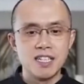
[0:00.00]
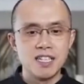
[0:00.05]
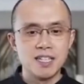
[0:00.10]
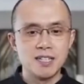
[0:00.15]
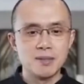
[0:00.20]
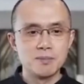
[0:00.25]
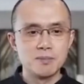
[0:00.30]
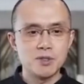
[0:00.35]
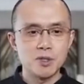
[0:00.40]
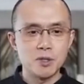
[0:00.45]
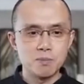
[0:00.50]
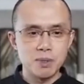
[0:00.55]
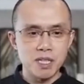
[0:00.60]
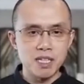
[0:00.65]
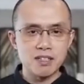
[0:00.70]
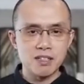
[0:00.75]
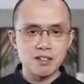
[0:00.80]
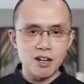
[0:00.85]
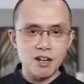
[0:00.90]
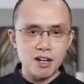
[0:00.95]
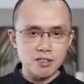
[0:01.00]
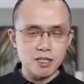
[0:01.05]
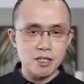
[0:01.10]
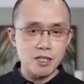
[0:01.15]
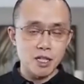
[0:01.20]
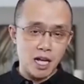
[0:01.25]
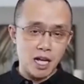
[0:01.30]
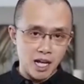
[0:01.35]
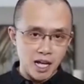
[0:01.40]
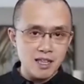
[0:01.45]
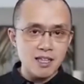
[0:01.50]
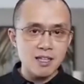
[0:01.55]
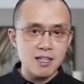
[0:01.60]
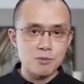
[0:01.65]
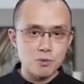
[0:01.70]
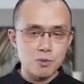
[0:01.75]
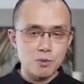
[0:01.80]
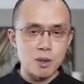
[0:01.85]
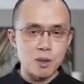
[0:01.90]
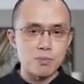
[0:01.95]
So being the large, I
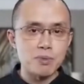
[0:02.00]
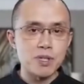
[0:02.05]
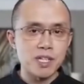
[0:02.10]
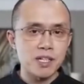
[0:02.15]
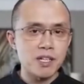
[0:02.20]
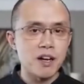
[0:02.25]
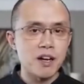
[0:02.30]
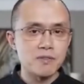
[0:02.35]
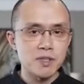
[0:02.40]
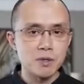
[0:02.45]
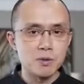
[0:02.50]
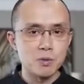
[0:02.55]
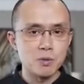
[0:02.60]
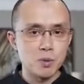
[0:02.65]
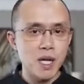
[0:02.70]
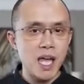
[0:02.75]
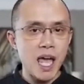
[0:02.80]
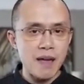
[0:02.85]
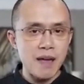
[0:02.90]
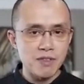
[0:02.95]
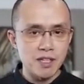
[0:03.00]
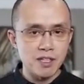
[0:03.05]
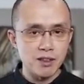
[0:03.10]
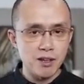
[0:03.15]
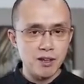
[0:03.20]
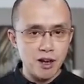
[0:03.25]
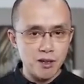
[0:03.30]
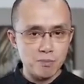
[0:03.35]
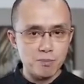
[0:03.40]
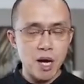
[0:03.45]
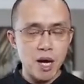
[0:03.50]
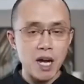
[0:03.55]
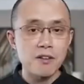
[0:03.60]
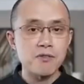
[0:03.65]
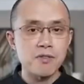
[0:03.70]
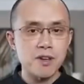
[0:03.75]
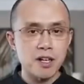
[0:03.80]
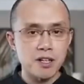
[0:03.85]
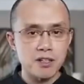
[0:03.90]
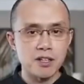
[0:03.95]
think I'm pretty confident we have
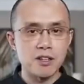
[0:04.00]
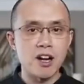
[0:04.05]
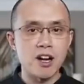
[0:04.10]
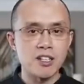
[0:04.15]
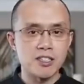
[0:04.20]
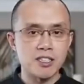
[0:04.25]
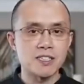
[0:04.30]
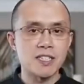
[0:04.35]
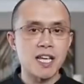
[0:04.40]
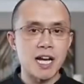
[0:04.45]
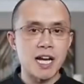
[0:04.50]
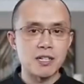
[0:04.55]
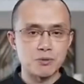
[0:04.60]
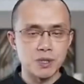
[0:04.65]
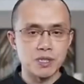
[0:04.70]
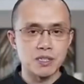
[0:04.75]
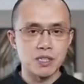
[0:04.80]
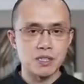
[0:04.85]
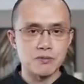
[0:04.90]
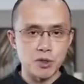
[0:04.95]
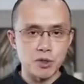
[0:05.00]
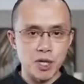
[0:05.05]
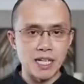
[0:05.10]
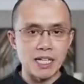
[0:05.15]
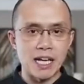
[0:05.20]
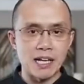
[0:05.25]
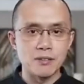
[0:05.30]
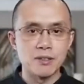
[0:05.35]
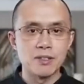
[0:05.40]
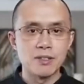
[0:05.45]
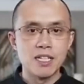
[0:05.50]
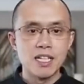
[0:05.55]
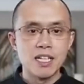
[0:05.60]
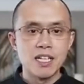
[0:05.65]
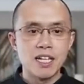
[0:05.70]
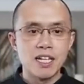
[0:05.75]
by far the largest cash reserve right now,